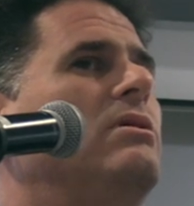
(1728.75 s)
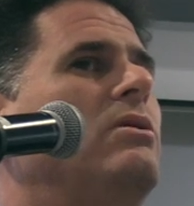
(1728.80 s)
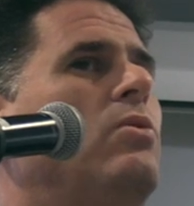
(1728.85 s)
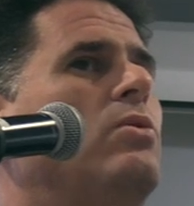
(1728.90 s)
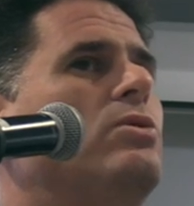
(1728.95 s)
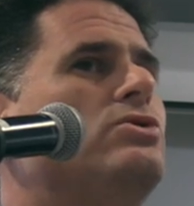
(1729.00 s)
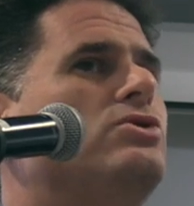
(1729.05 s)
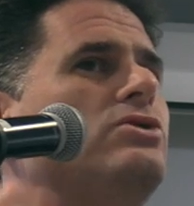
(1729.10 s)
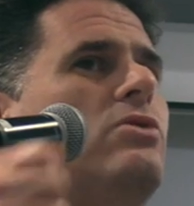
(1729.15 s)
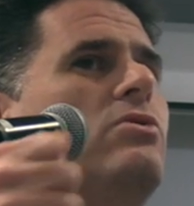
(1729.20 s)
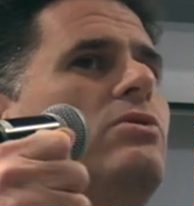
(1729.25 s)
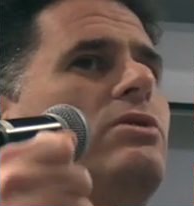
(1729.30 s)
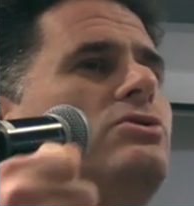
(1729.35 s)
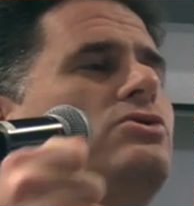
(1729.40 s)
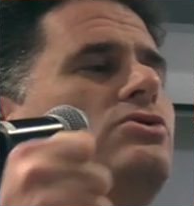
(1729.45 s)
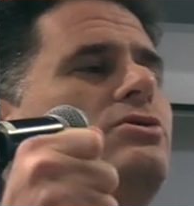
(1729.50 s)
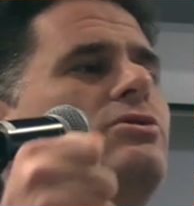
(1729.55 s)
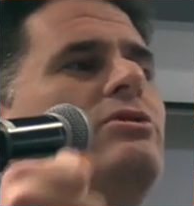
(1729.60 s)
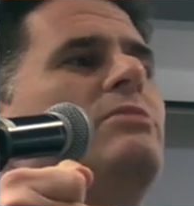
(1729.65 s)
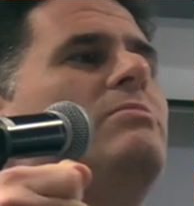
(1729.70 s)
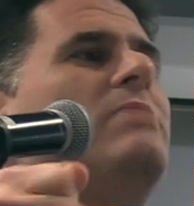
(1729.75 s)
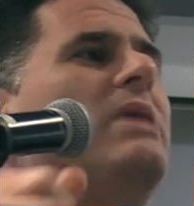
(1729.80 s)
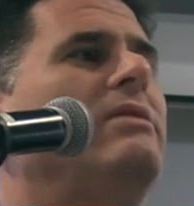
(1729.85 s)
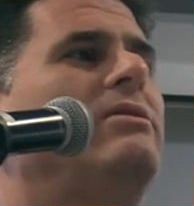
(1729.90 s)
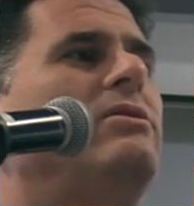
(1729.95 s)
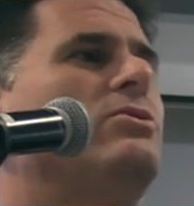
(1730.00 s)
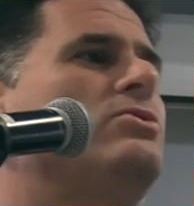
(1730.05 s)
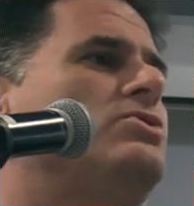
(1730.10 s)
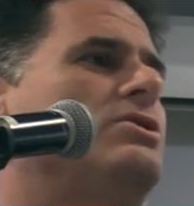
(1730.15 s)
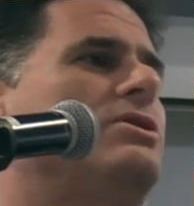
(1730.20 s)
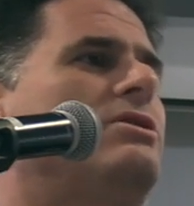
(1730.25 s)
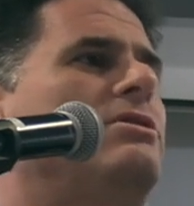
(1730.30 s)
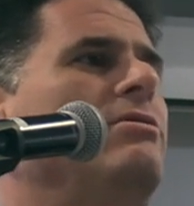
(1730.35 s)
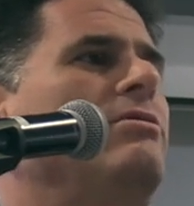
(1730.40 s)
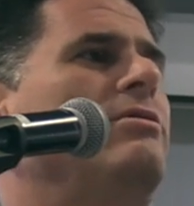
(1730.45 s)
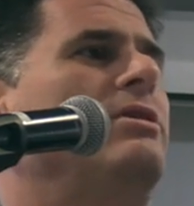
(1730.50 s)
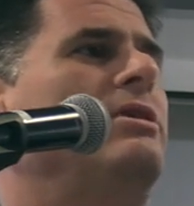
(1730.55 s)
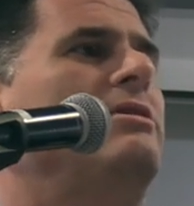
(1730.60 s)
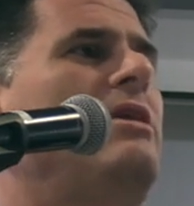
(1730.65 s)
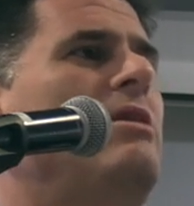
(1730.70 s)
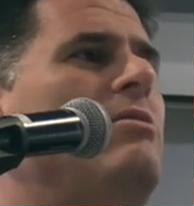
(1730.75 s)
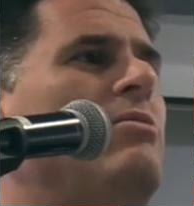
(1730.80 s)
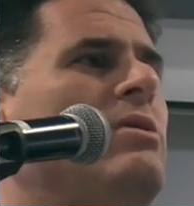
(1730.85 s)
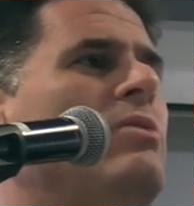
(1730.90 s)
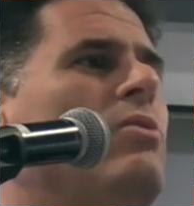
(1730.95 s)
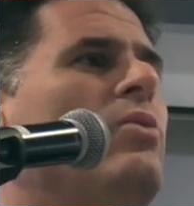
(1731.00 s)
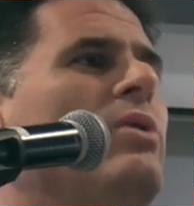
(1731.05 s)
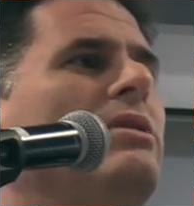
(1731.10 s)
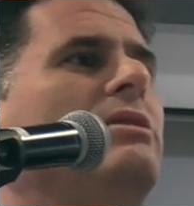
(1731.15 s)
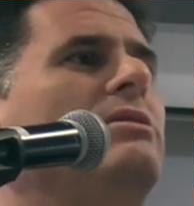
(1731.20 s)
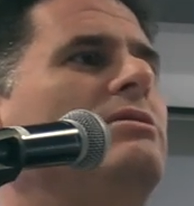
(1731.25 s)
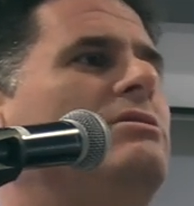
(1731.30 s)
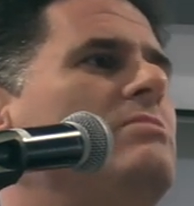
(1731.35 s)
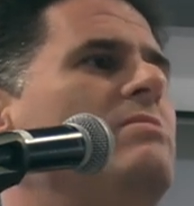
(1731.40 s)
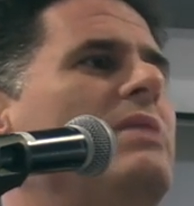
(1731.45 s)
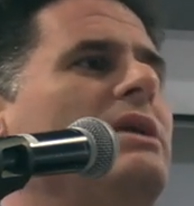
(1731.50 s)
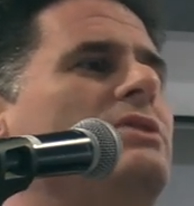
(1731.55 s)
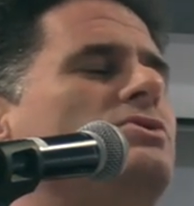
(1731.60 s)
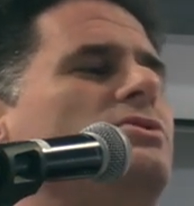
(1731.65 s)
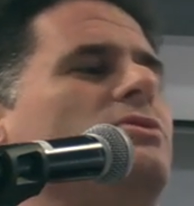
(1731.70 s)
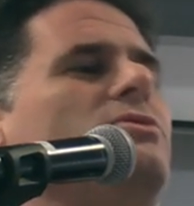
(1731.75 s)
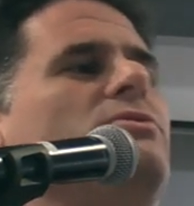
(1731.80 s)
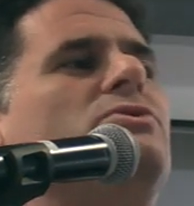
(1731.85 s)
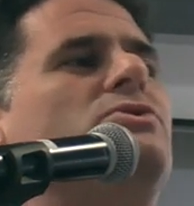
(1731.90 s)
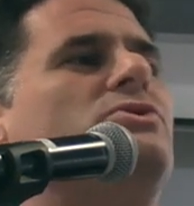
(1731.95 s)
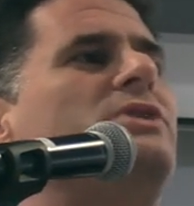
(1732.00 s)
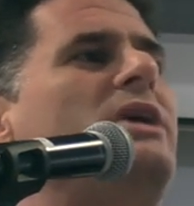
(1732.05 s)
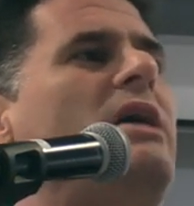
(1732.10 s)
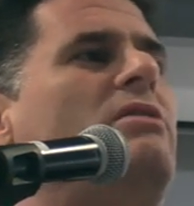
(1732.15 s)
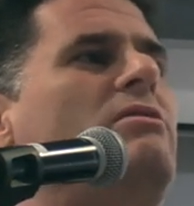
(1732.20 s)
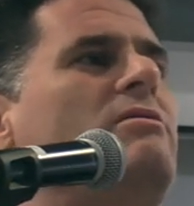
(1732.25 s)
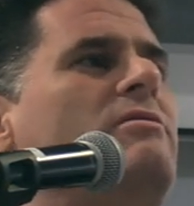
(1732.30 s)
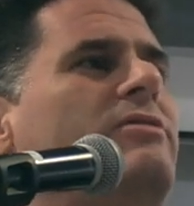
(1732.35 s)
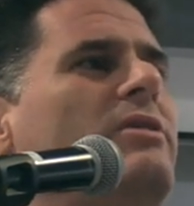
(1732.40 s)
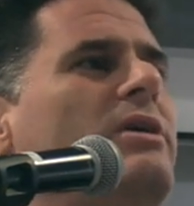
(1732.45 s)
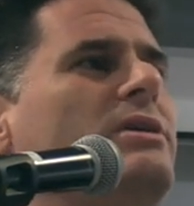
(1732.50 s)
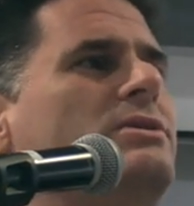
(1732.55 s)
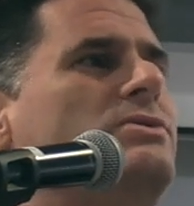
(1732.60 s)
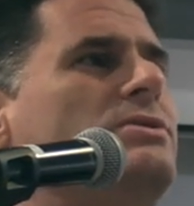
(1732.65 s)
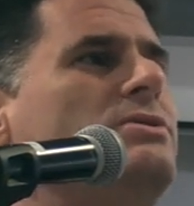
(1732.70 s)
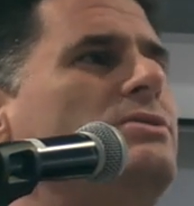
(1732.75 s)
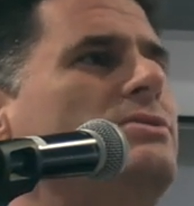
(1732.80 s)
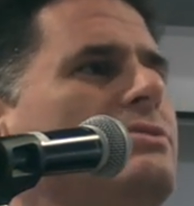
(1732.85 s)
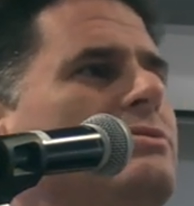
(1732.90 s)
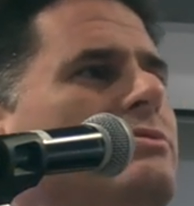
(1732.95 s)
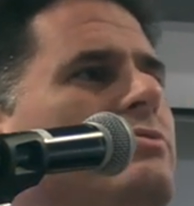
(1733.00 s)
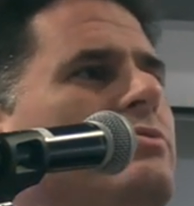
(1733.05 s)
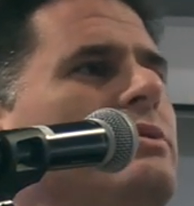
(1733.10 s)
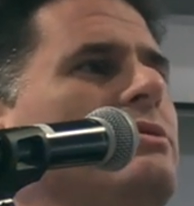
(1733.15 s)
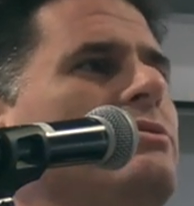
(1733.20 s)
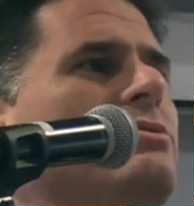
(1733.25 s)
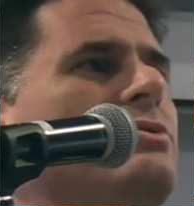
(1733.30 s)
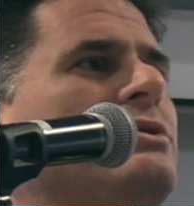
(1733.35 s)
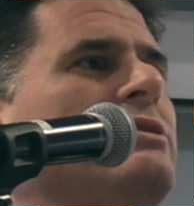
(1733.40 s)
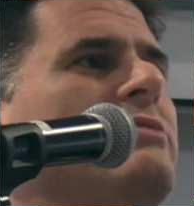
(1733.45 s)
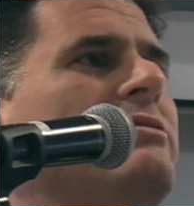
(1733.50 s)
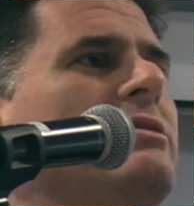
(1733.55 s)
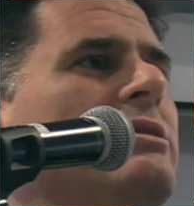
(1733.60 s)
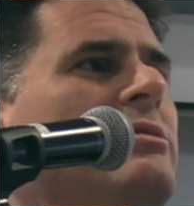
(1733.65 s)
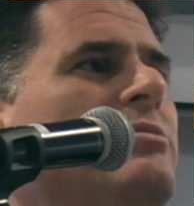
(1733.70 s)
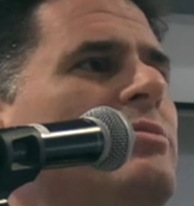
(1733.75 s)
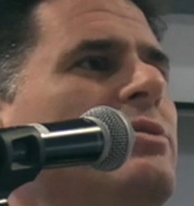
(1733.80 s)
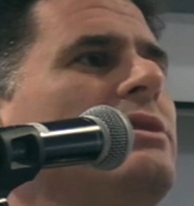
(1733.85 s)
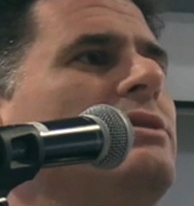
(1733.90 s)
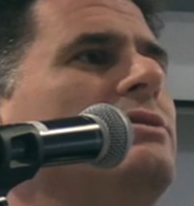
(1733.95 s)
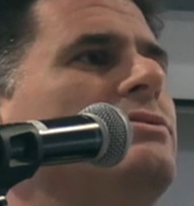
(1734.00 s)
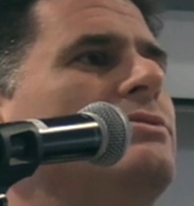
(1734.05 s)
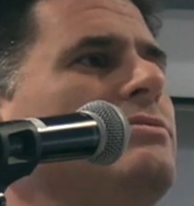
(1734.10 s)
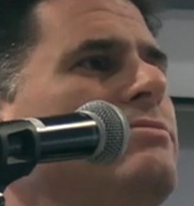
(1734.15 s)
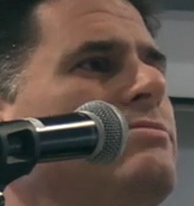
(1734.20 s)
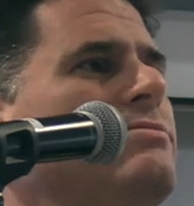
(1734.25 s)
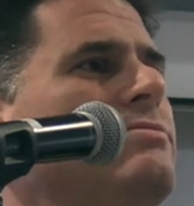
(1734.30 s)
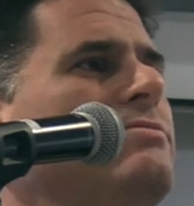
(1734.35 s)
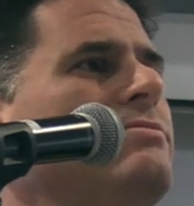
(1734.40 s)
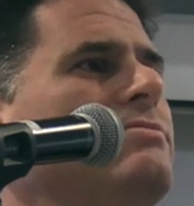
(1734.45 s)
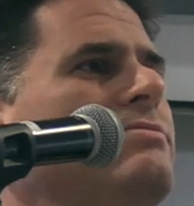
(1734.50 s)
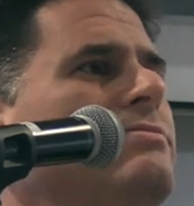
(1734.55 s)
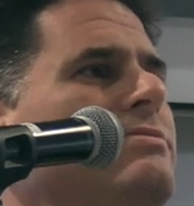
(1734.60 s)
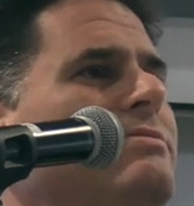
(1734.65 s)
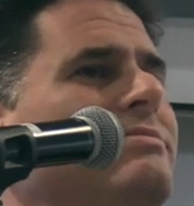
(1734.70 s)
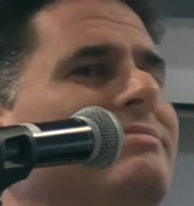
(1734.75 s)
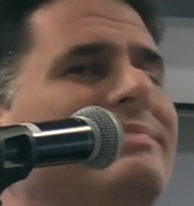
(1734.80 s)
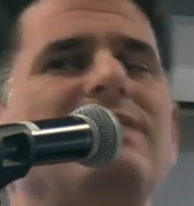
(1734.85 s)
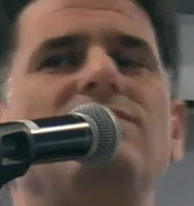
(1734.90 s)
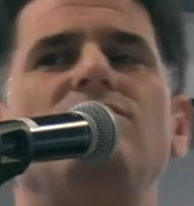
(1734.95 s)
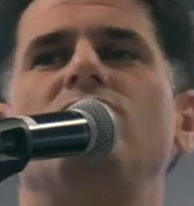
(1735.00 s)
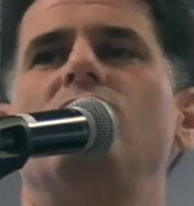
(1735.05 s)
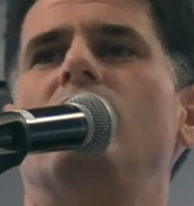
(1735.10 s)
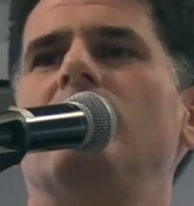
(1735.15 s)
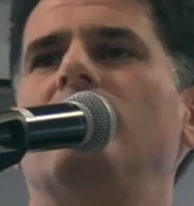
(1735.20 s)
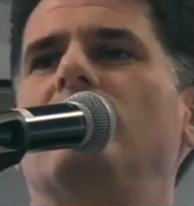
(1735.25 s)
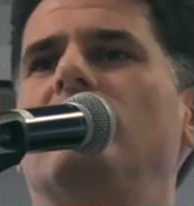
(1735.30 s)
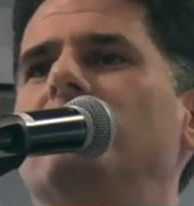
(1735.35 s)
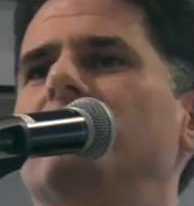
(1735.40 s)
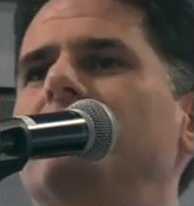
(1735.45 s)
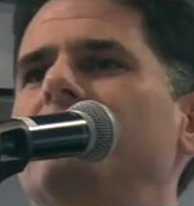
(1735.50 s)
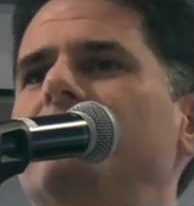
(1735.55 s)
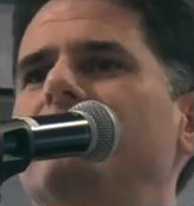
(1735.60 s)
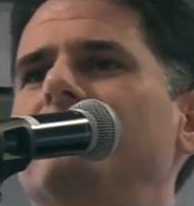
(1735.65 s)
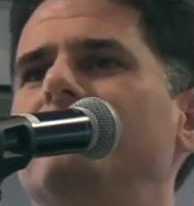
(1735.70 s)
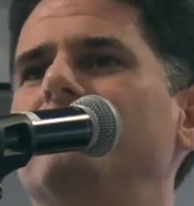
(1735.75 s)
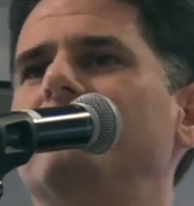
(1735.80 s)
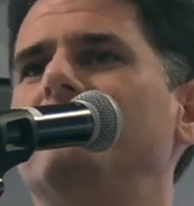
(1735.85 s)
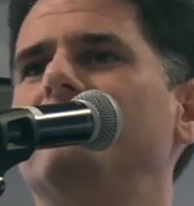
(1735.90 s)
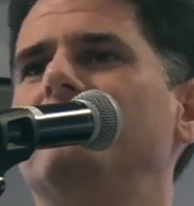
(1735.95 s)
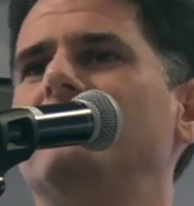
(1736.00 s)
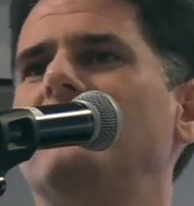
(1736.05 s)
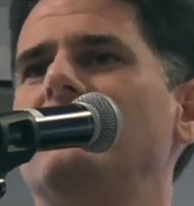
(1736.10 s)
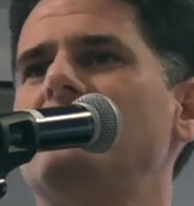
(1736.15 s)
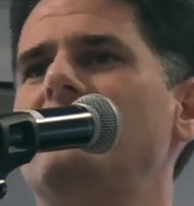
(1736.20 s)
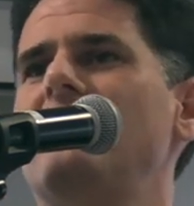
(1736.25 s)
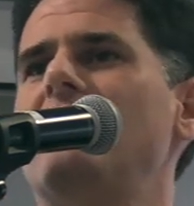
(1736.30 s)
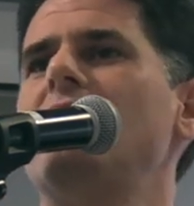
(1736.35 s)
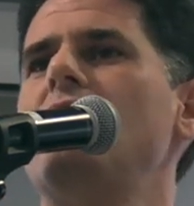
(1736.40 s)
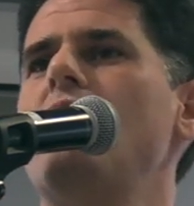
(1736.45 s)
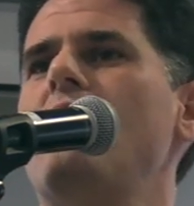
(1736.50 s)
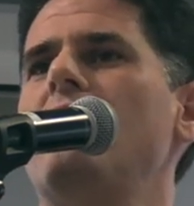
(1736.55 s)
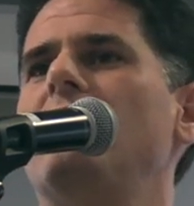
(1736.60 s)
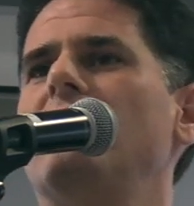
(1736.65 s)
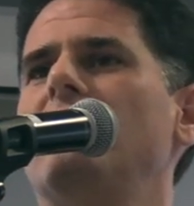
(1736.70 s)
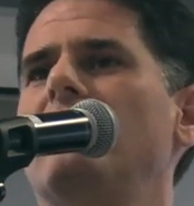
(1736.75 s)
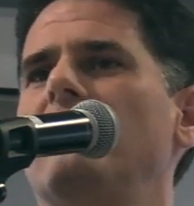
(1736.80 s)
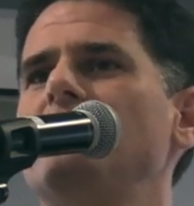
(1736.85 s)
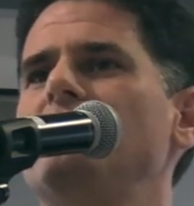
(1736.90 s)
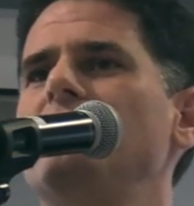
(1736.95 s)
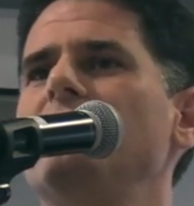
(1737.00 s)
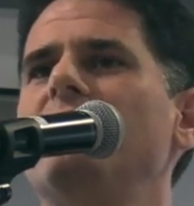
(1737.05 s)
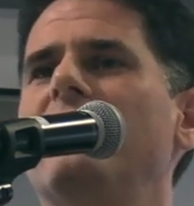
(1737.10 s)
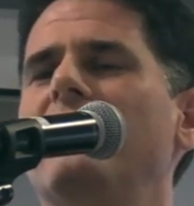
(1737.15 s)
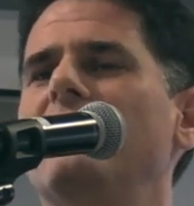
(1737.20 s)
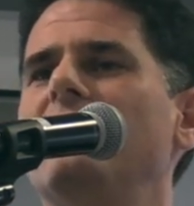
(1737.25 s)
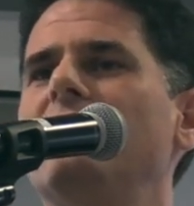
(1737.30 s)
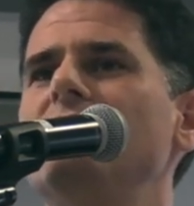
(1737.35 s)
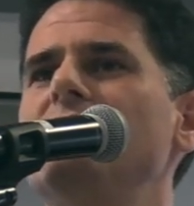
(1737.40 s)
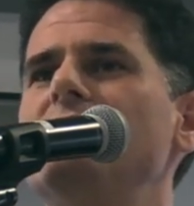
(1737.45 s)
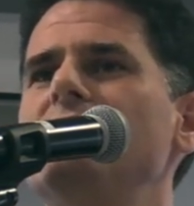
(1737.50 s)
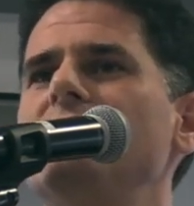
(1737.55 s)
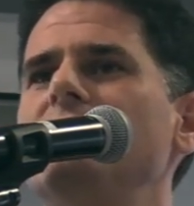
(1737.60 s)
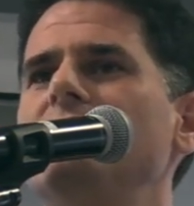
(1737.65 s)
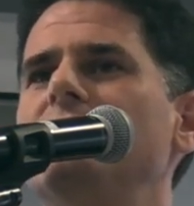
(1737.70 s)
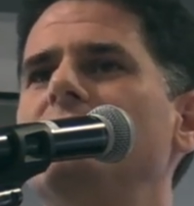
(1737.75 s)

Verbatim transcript: were so concerned about their security, they were willing to make certain sacrifices with their civil liberties? That's normal. That's how a normal country behaves.